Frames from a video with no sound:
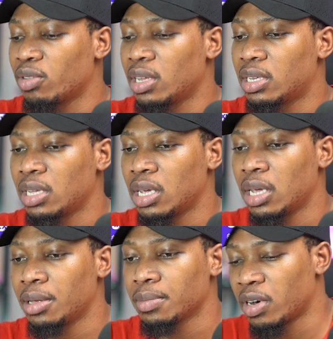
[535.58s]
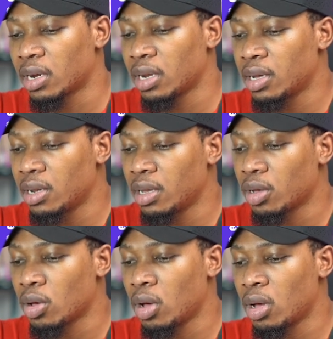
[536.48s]
actually see Franklin
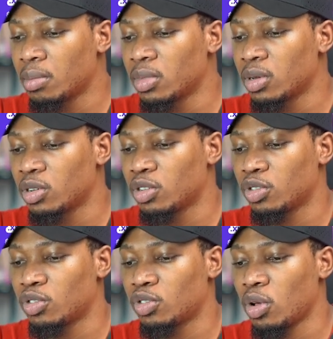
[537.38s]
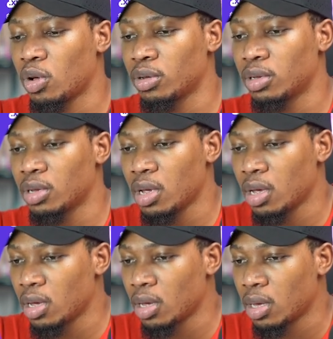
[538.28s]
Ecom Stores.
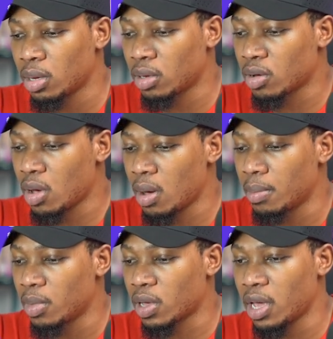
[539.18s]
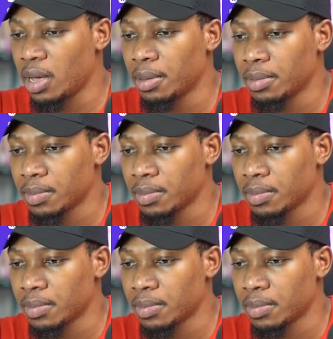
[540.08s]
.com, okay,